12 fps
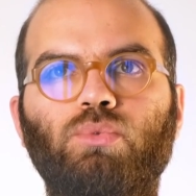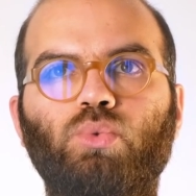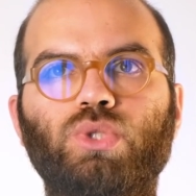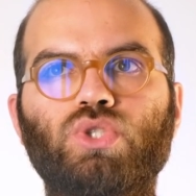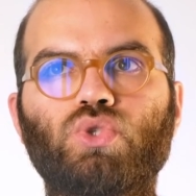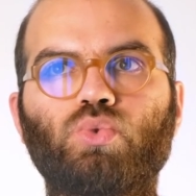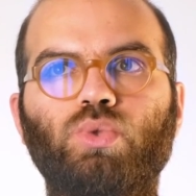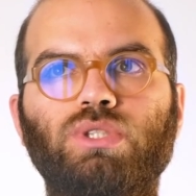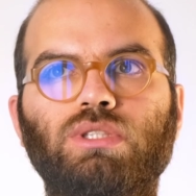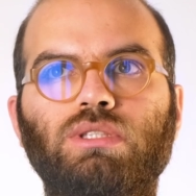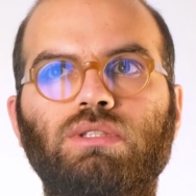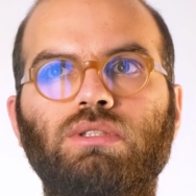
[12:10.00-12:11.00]
which
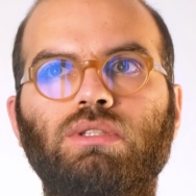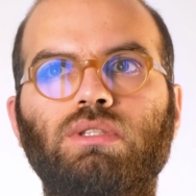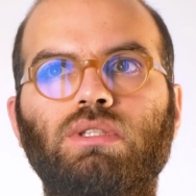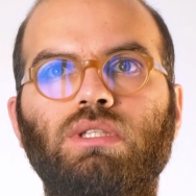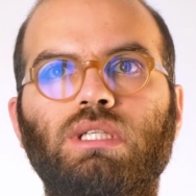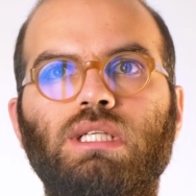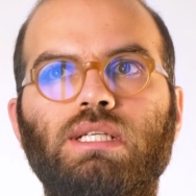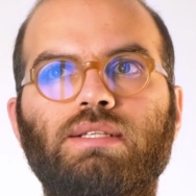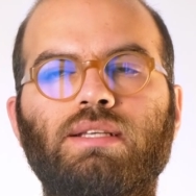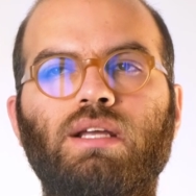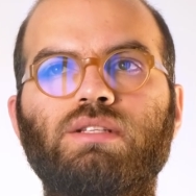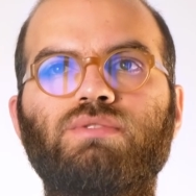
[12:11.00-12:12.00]
would
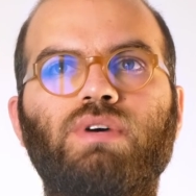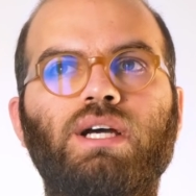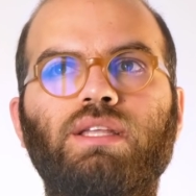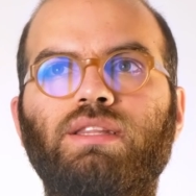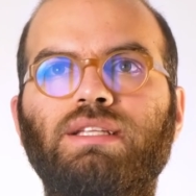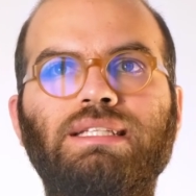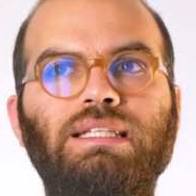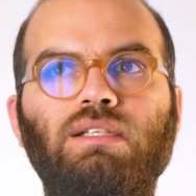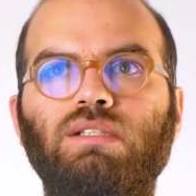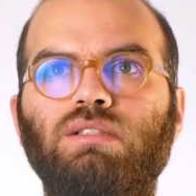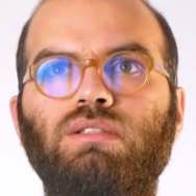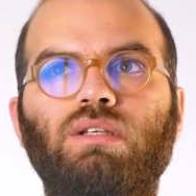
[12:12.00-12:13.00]
satisfy the
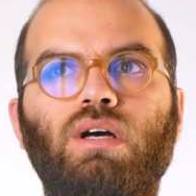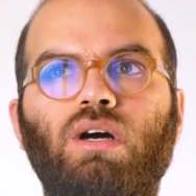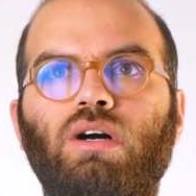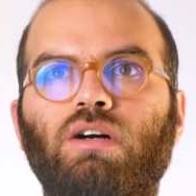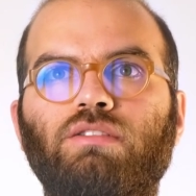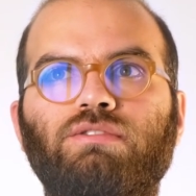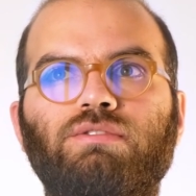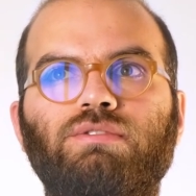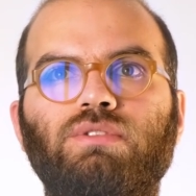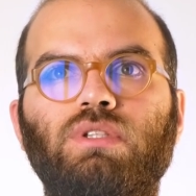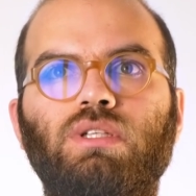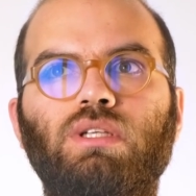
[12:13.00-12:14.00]
need of
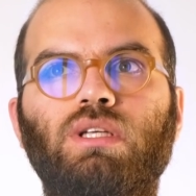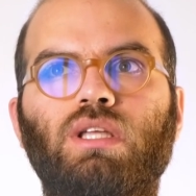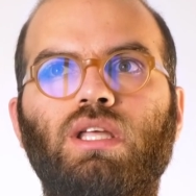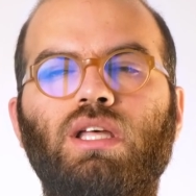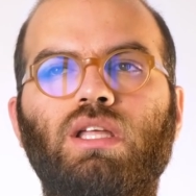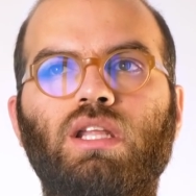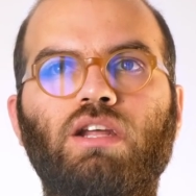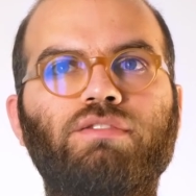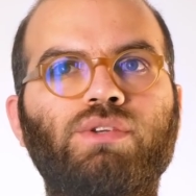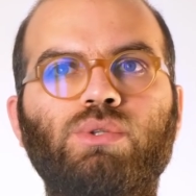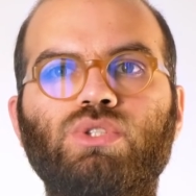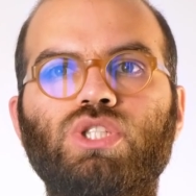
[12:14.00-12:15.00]
a
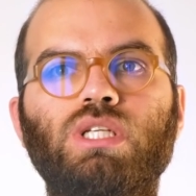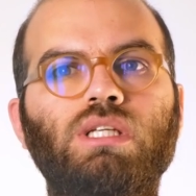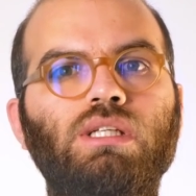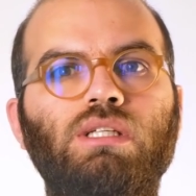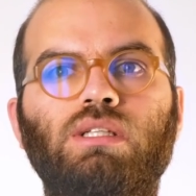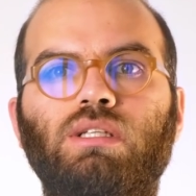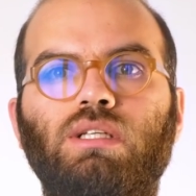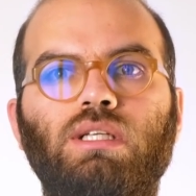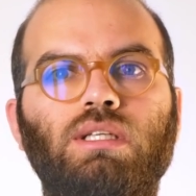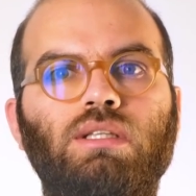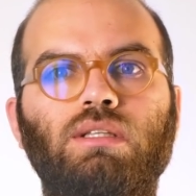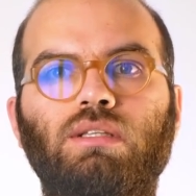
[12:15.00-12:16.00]
refugee
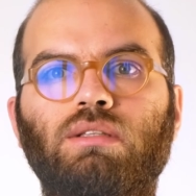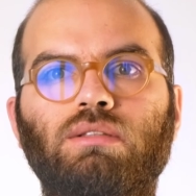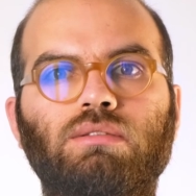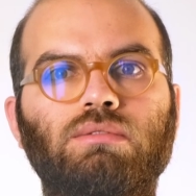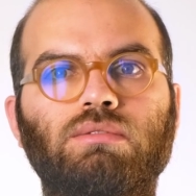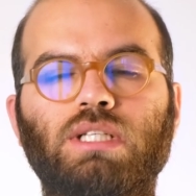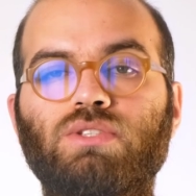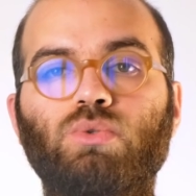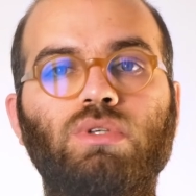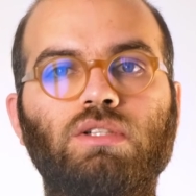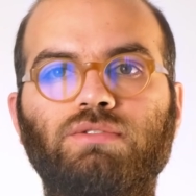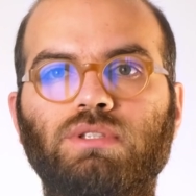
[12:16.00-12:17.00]
next
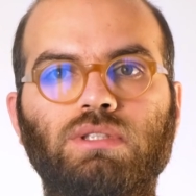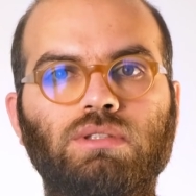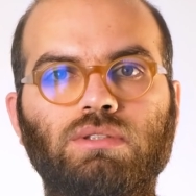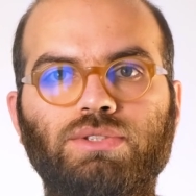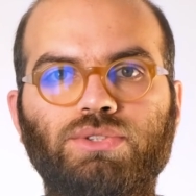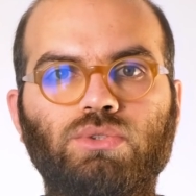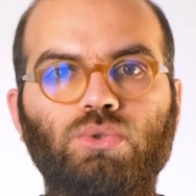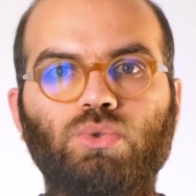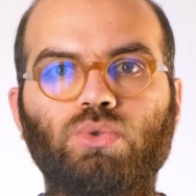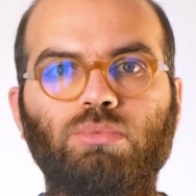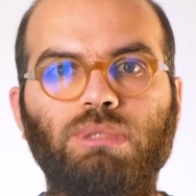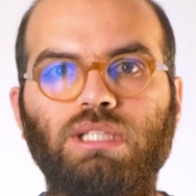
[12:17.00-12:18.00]
to a river
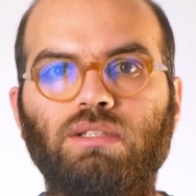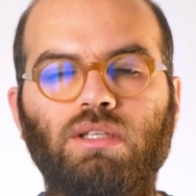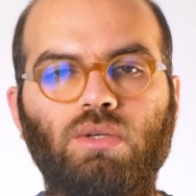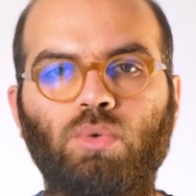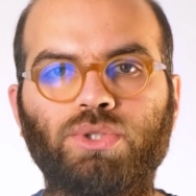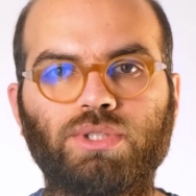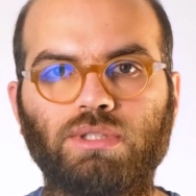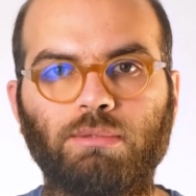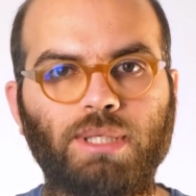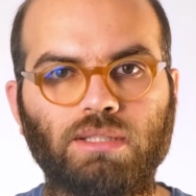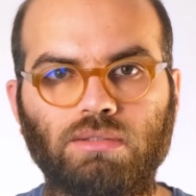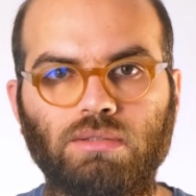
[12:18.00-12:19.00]
to meet their water
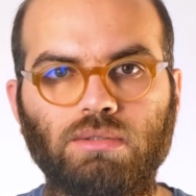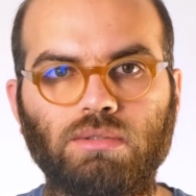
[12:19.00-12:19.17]
demand.